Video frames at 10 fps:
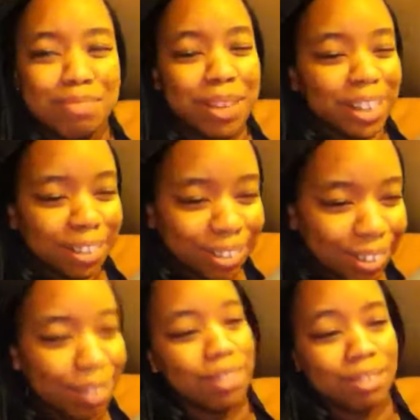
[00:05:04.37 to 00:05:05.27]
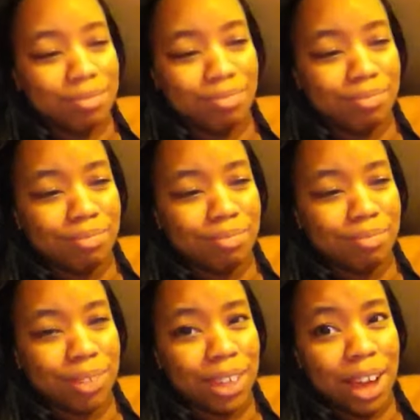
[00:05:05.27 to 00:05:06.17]
But
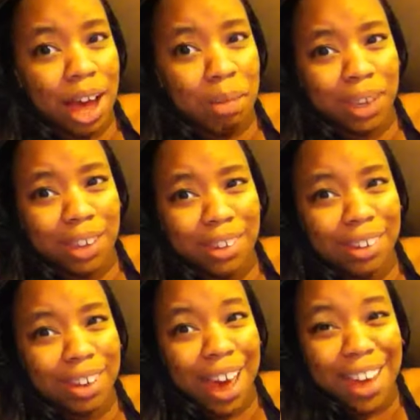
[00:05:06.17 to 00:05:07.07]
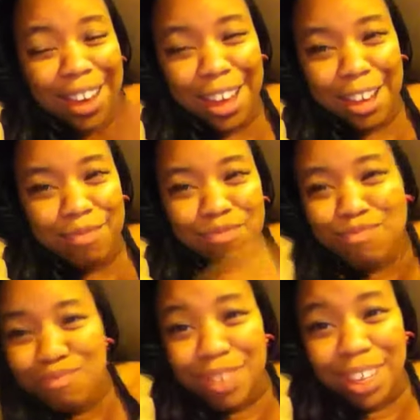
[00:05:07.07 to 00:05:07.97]
he got me.
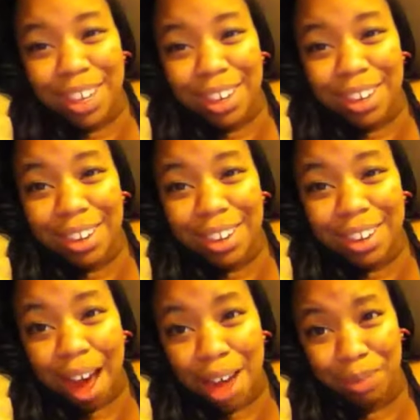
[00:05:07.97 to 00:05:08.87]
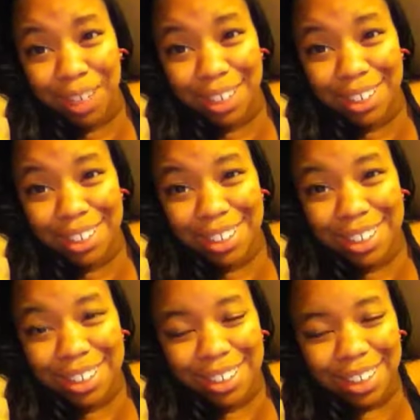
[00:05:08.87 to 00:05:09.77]
He got me.
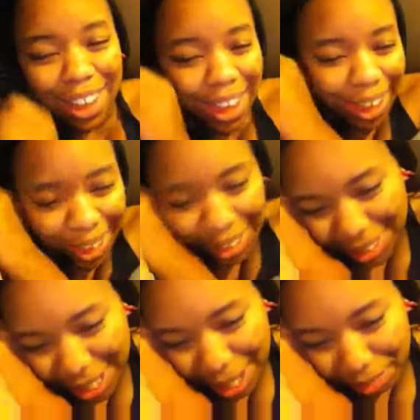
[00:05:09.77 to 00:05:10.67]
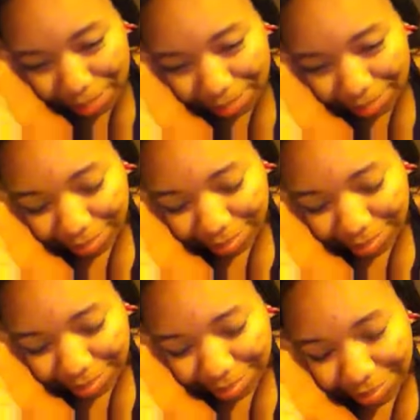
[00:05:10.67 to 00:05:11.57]
And
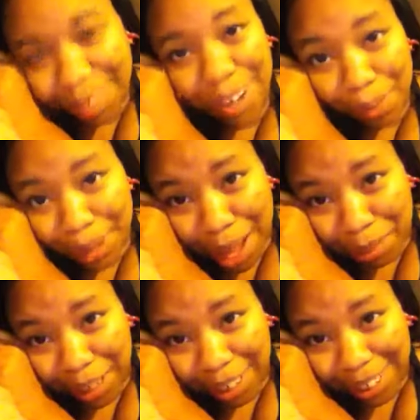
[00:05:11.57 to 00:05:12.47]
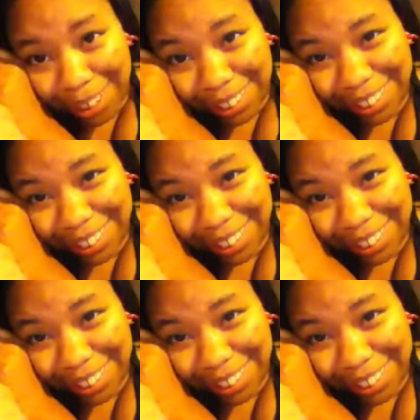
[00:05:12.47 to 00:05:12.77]
we got married.